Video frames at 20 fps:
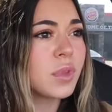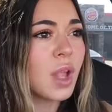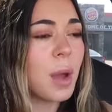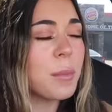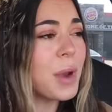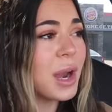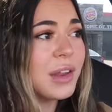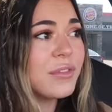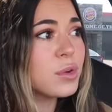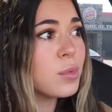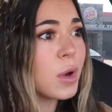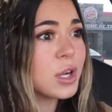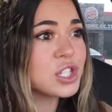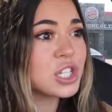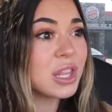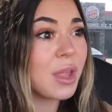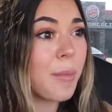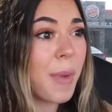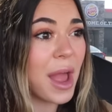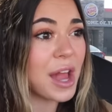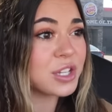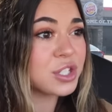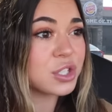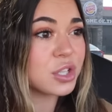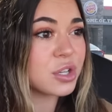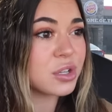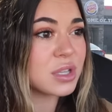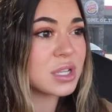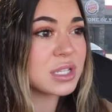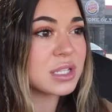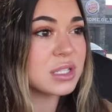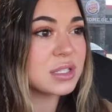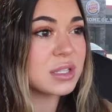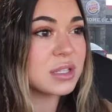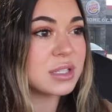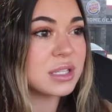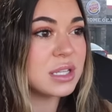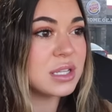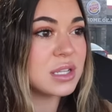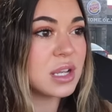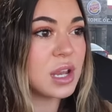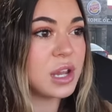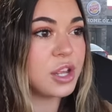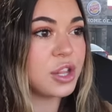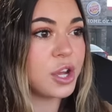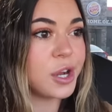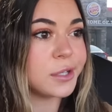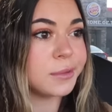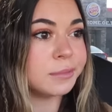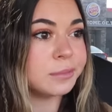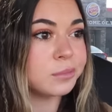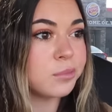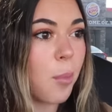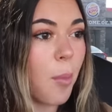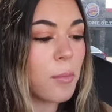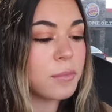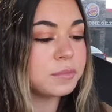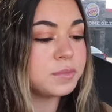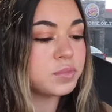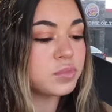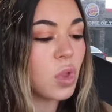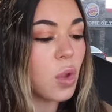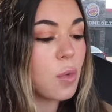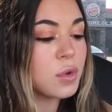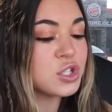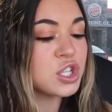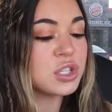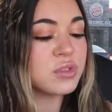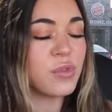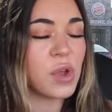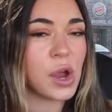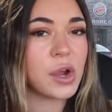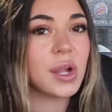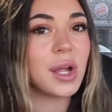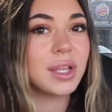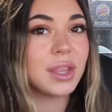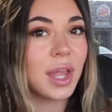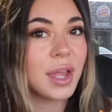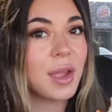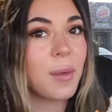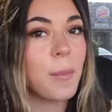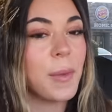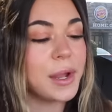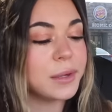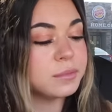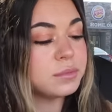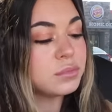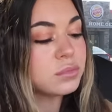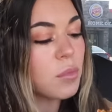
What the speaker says: I'm not even watching The Bachelor this season either. Which is very unlike me.